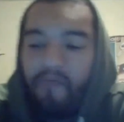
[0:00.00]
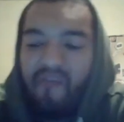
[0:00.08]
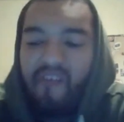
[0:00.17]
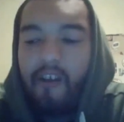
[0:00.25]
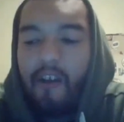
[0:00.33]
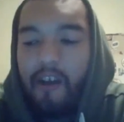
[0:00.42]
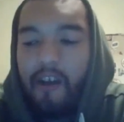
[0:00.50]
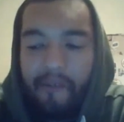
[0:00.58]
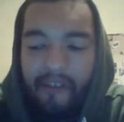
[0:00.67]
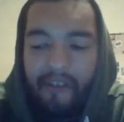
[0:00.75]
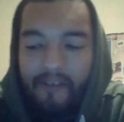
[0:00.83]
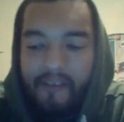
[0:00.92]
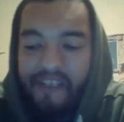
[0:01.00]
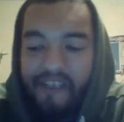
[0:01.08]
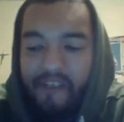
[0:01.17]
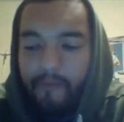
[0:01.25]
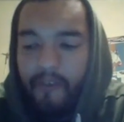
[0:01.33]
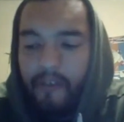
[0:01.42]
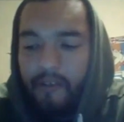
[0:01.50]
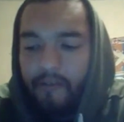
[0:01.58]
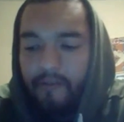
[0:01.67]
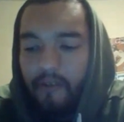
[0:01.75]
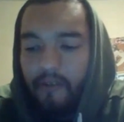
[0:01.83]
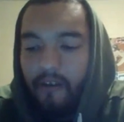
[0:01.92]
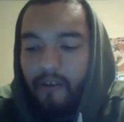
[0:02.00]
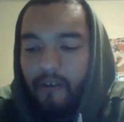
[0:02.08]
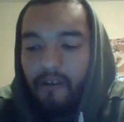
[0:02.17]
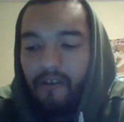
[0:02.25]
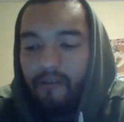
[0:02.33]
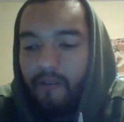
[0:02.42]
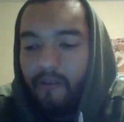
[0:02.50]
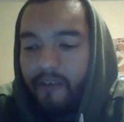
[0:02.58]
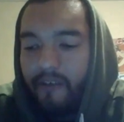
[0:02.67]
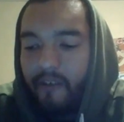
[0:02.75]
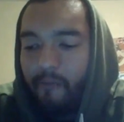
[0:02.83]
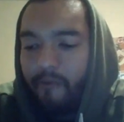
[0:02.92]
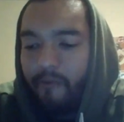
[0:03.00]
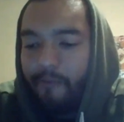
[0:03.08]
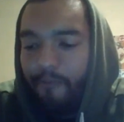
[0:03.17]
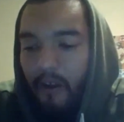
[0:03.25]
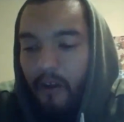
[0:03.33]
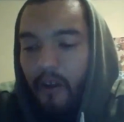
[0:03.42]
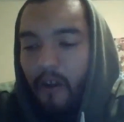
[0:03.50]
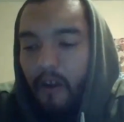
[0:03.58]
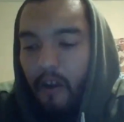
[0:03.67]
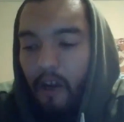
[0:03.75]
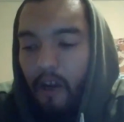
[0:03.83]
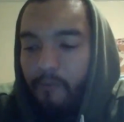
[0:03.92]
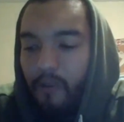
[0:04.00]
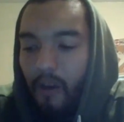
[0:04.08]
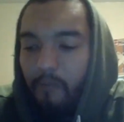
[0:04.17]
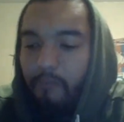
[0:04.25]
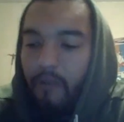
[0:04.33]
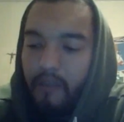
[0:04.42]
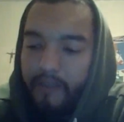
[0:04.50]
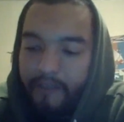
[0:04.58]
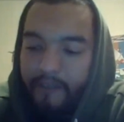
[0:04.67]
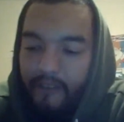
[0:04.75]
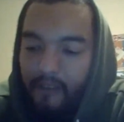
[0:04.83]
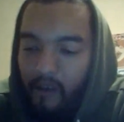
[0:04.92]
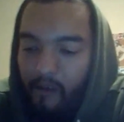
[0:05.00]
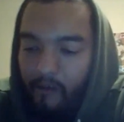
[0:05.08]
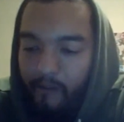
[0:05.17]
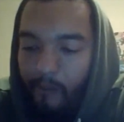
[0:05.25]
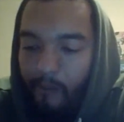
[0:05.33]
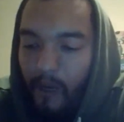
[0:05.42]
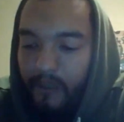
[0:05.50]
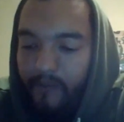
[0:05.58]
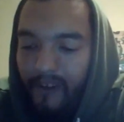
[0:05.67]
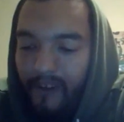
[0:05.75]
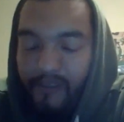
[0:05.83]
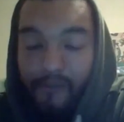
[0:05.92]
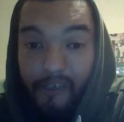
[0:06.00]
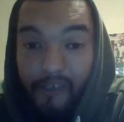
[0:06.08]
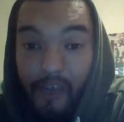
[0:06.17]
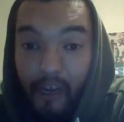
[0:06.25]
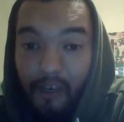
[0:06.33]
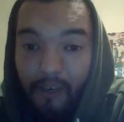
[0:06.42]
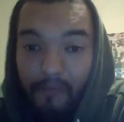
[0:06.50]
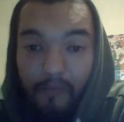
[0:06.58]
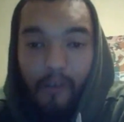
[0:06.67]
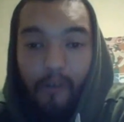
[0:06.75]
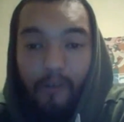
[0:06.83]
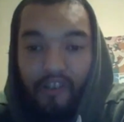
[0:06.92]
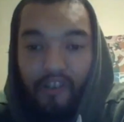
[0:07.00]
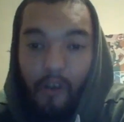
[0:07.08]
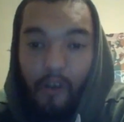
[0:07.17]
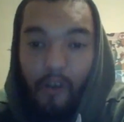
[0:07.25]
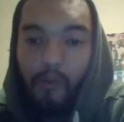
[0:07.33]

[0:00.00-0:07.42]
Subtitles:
and we did say some of it later, and you're gonna like some of them. Young Bucks versus Roppongi Vice 3K, Yo and Show.